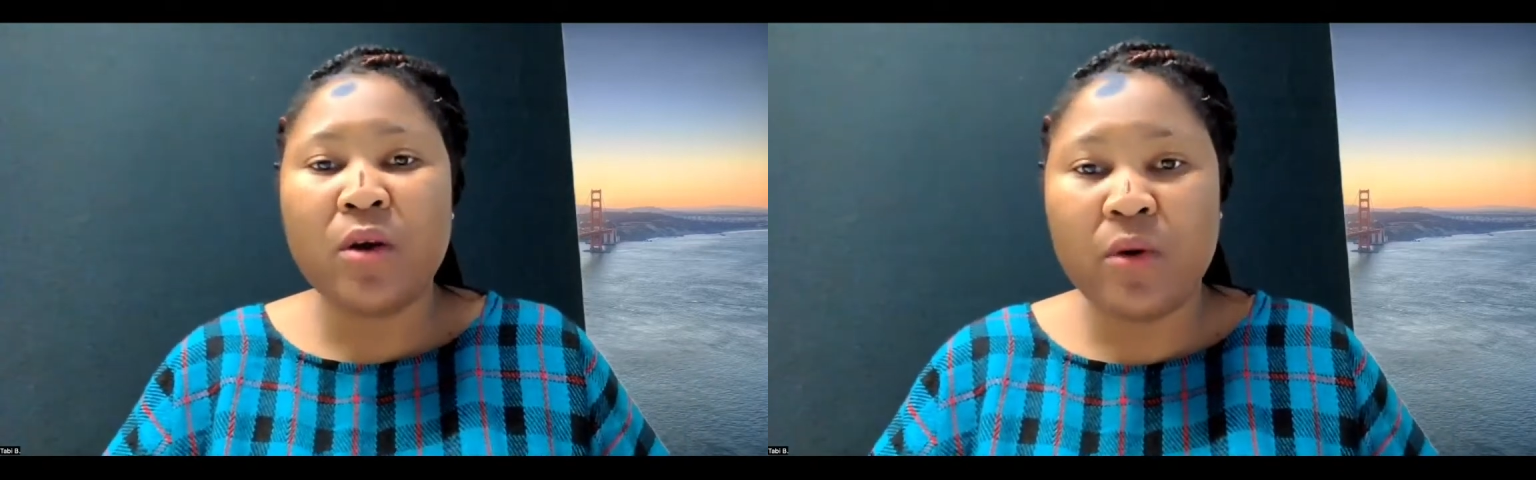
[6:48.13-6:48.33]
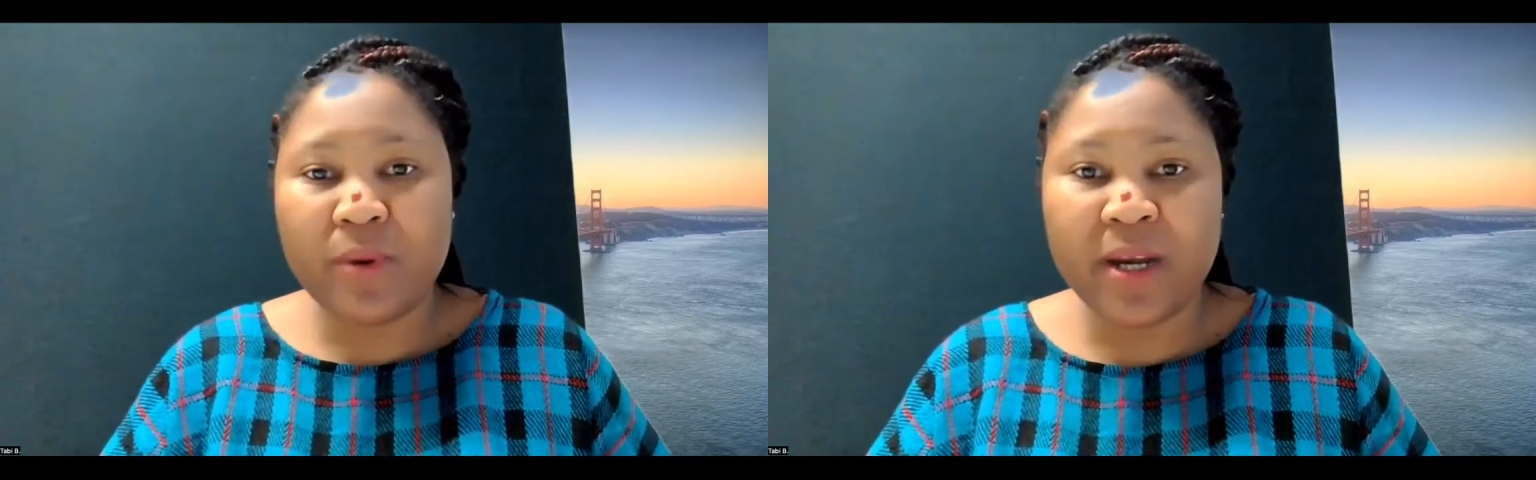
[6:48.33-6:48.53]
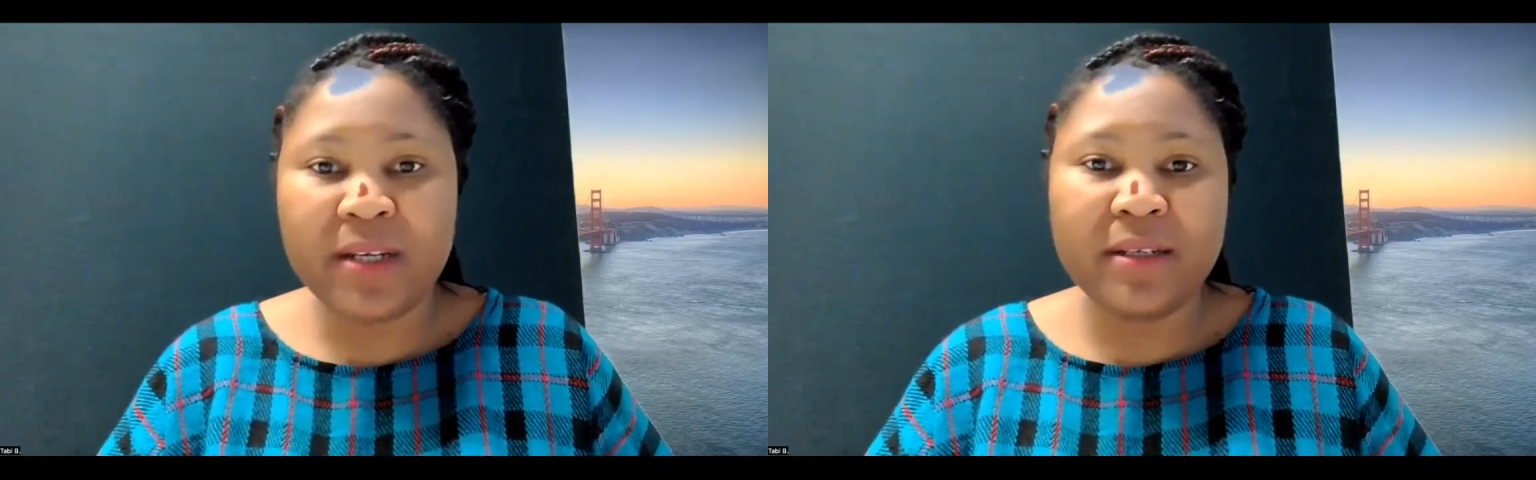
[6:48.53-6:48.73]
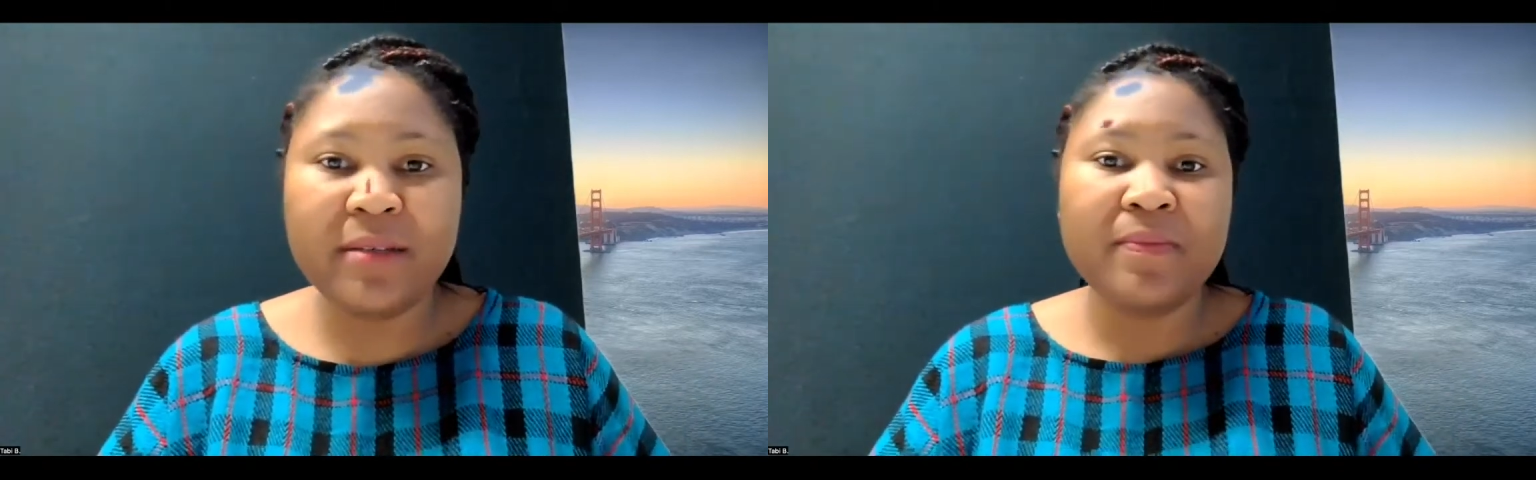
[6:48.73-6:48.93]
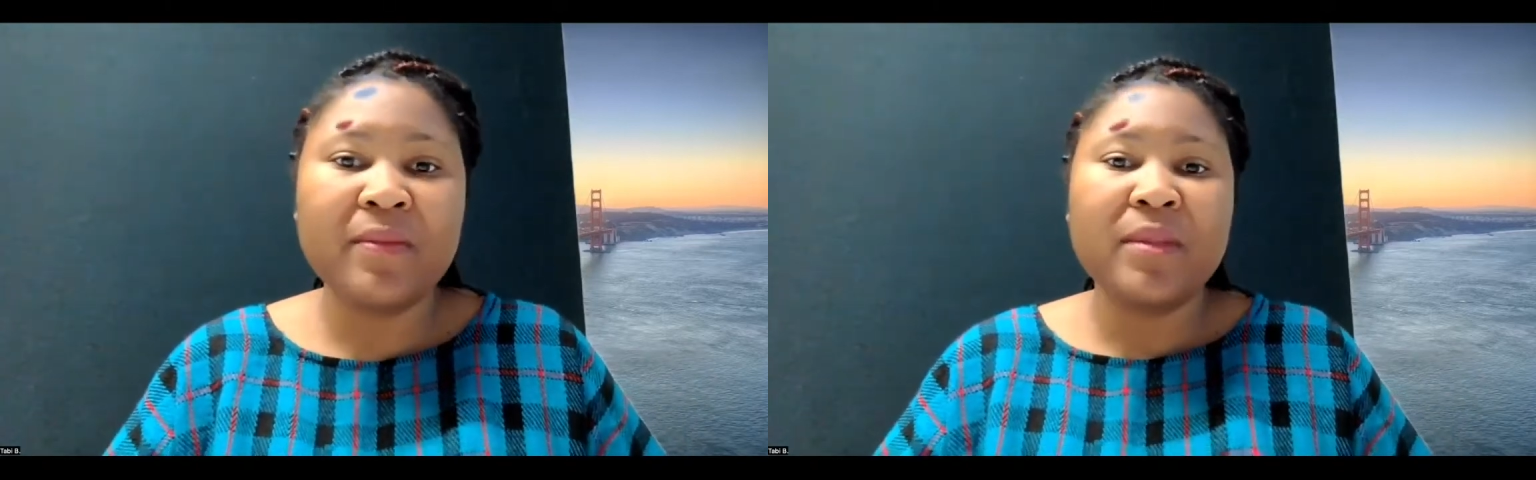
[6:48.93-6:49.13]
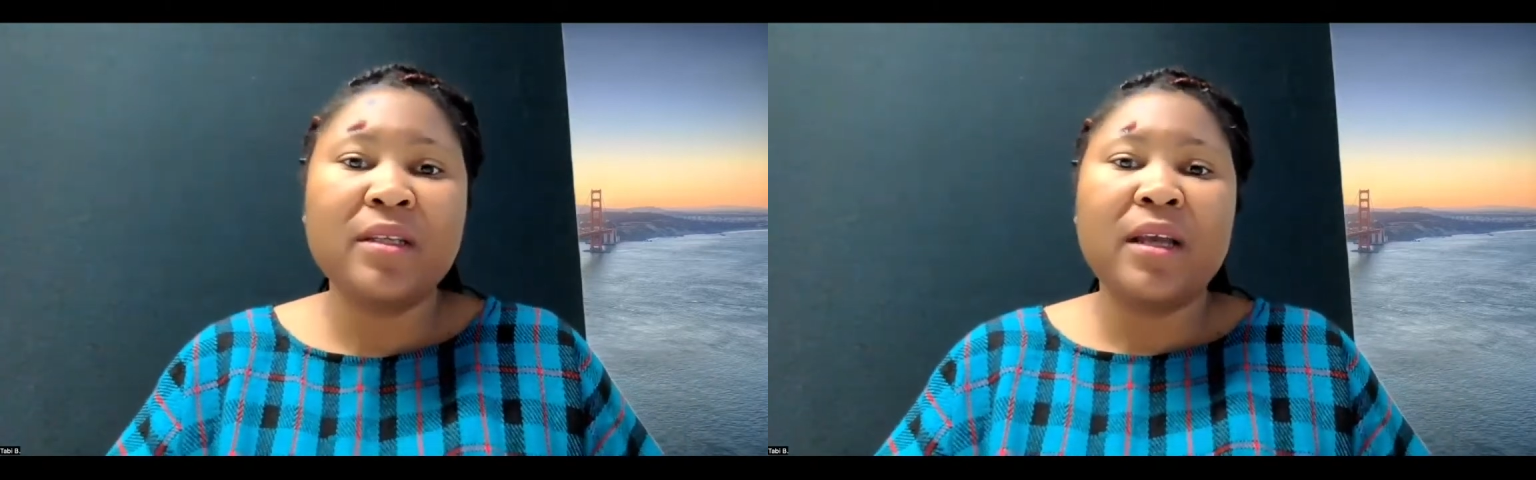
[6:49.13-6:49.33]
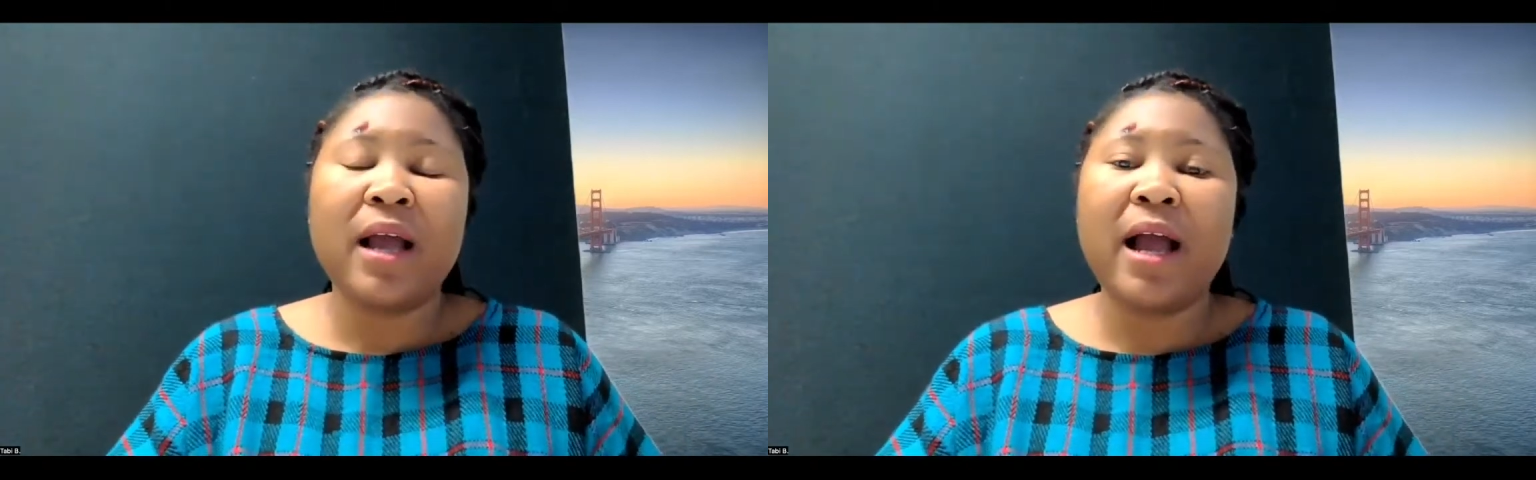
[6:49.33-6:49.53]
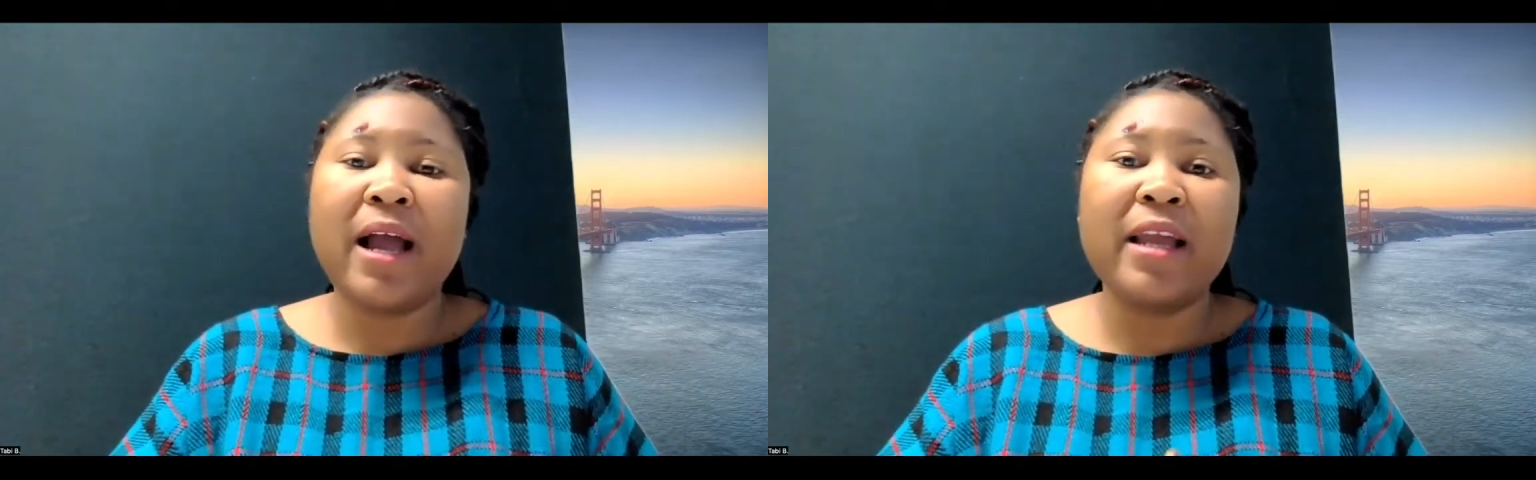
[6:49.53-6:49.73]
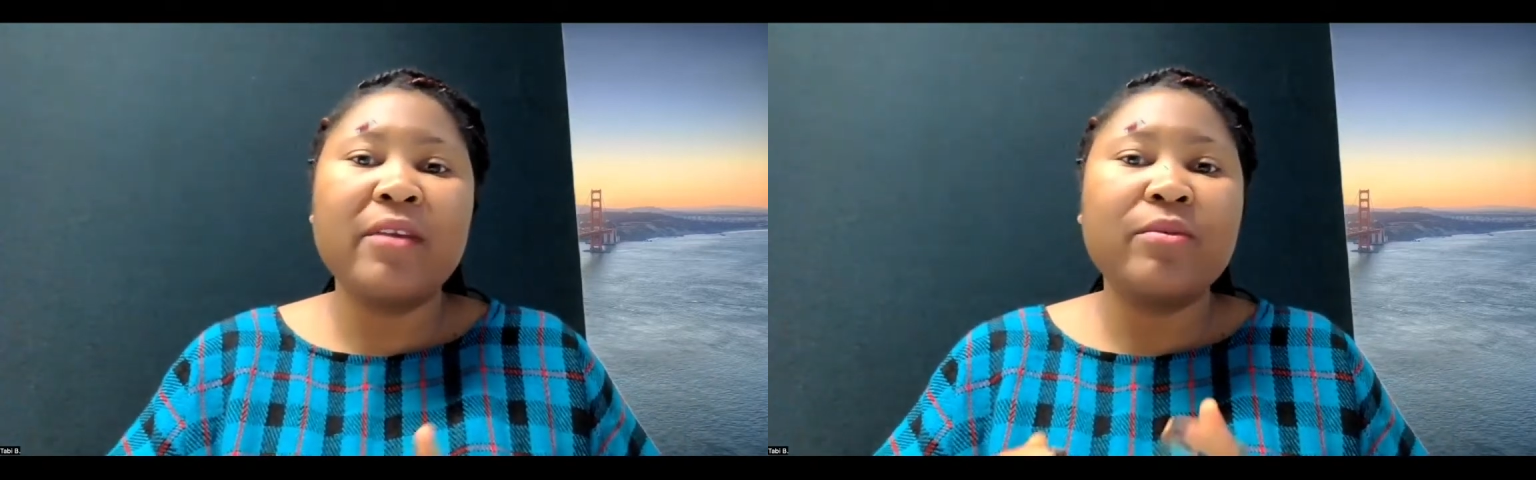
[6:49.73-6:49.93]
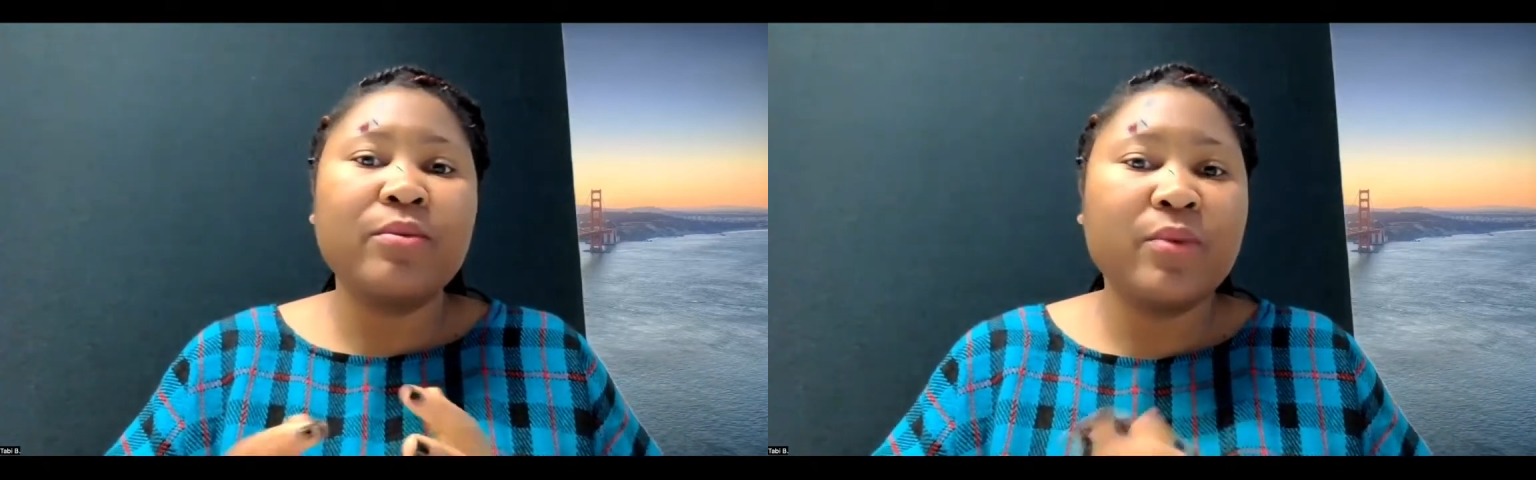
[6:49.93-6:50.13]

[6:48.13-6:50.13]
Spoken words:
All right. I